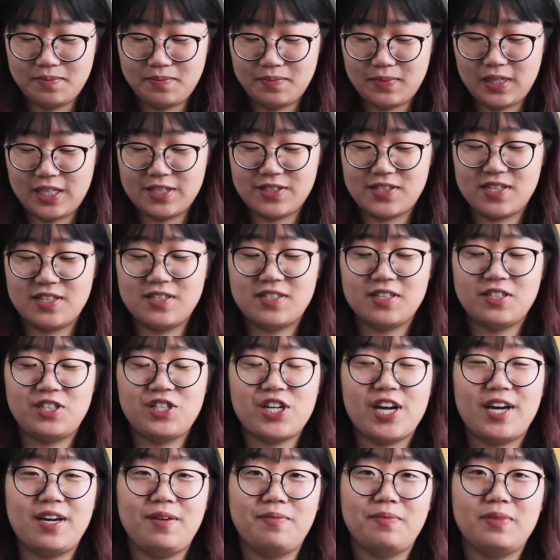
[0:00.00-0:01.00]
because it's a
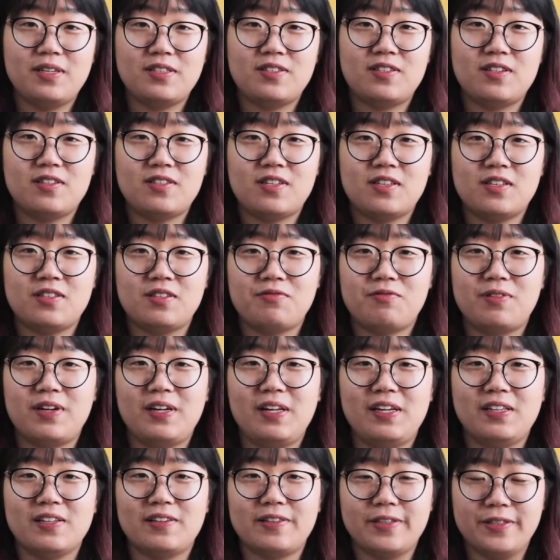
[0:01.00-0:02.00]
shame, this is a
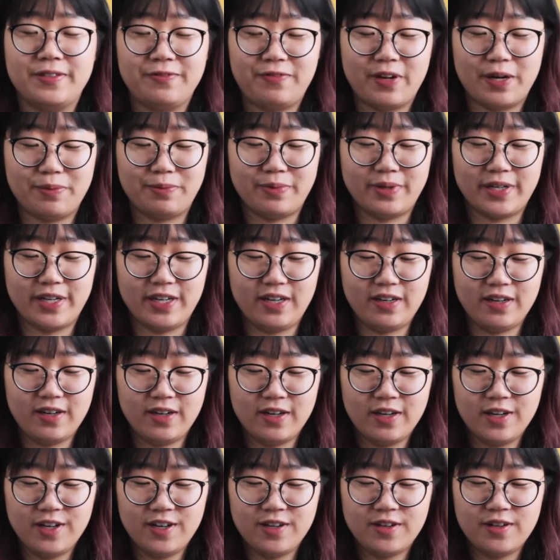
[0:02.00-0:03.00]
really nice fabric.
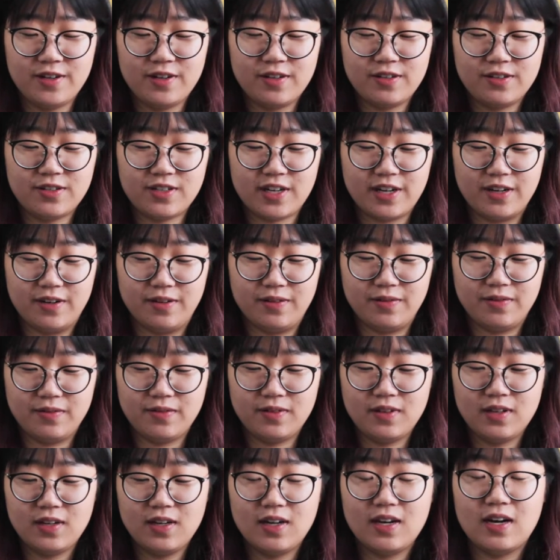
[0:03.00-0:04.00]
So
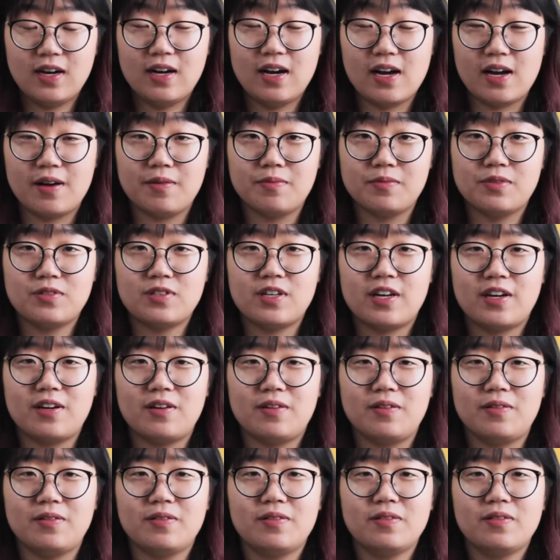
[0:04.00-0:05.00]
so
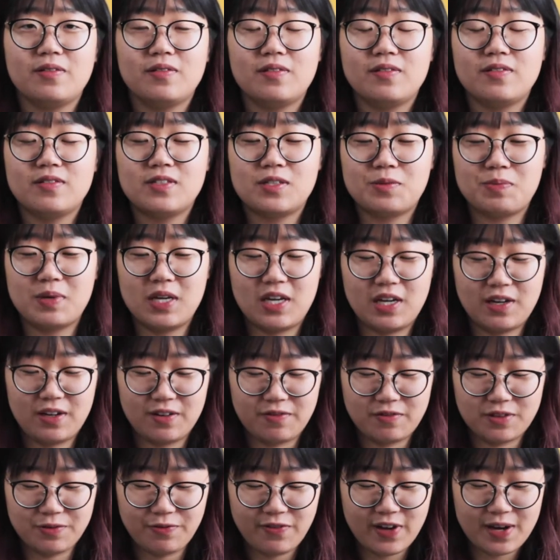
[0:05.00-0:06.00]
speaking
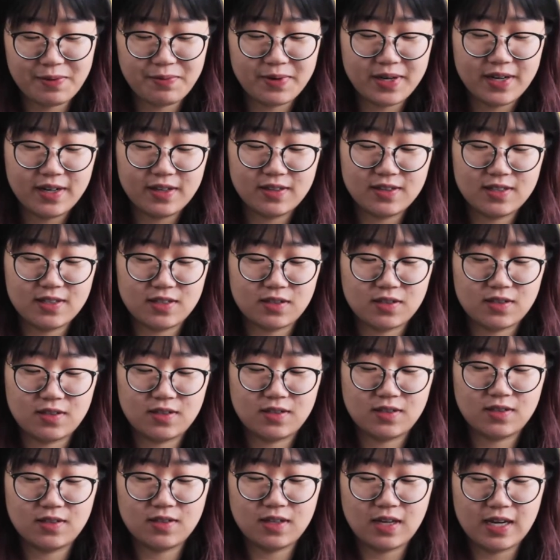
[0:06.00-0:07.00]
of the fabric,
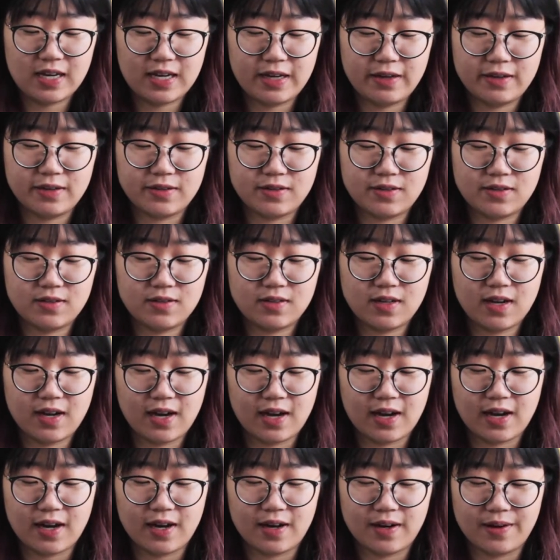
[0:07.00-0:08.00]
this is
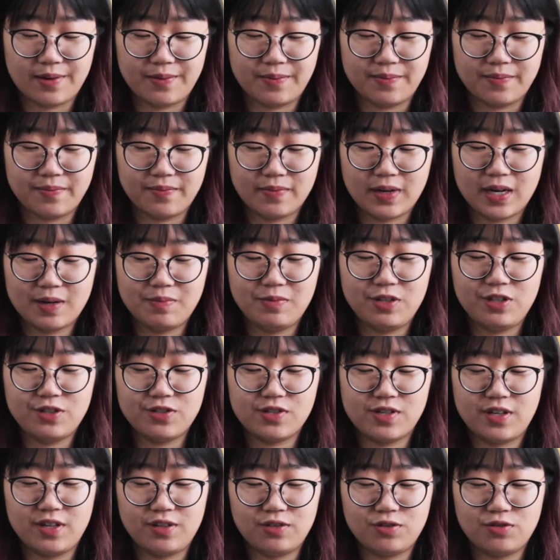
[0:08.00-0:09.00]
I'm
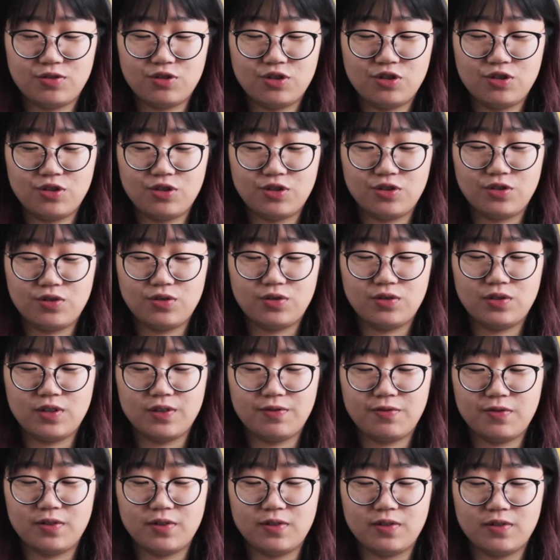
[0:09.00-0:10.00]
using 2
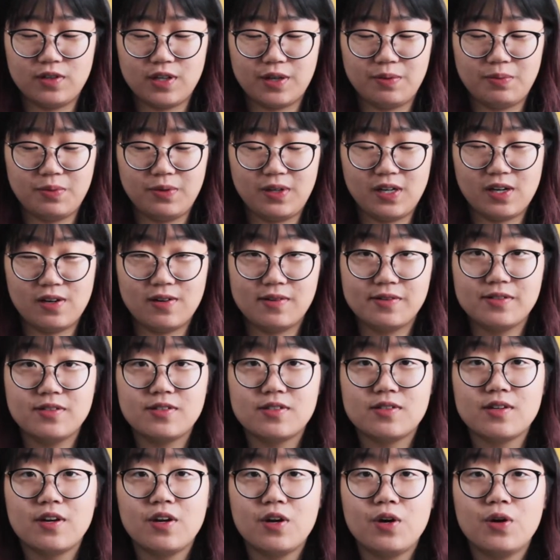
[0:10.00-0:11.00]
different type of
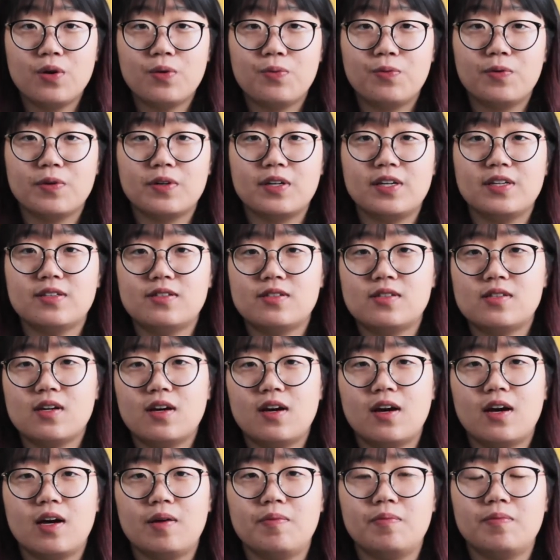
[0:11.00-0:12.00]
yarns. One is
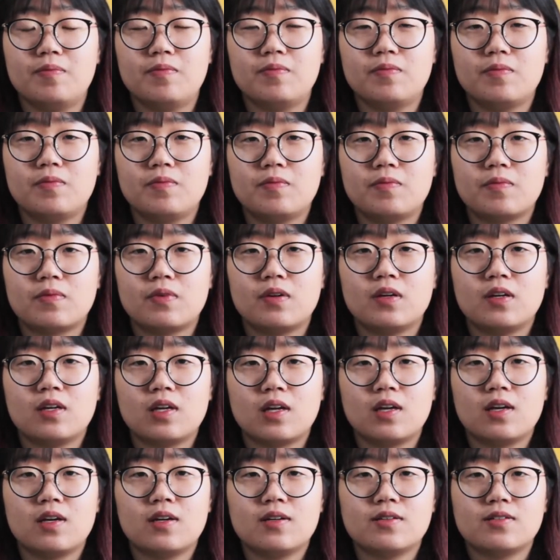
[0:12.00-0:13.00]

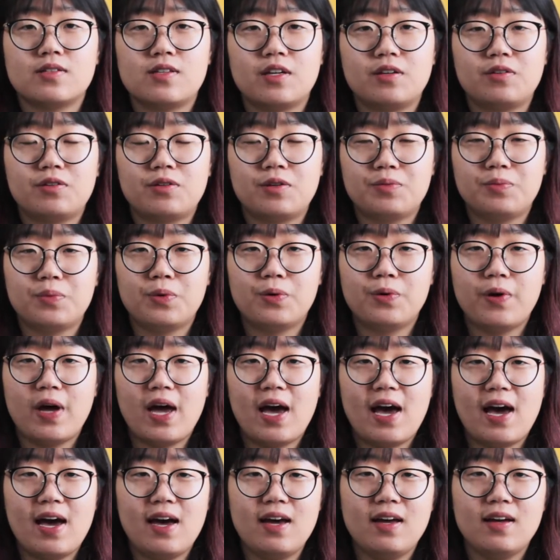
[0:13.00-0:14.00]
silk
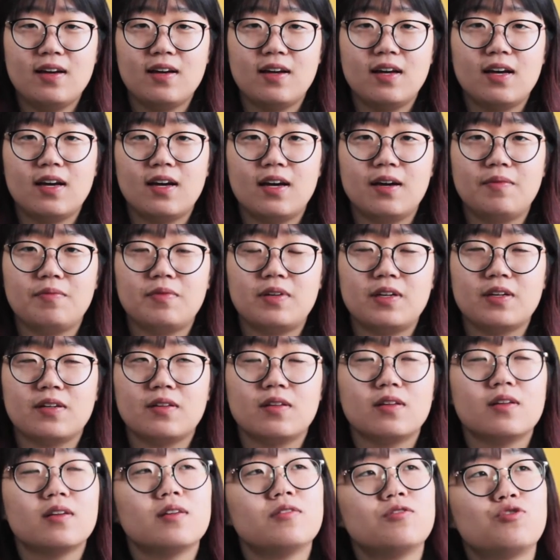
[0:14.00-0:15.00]
mohair,
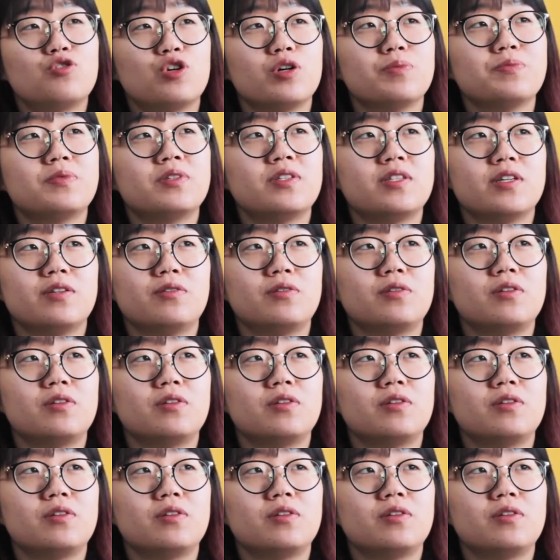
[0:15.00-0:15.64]
drops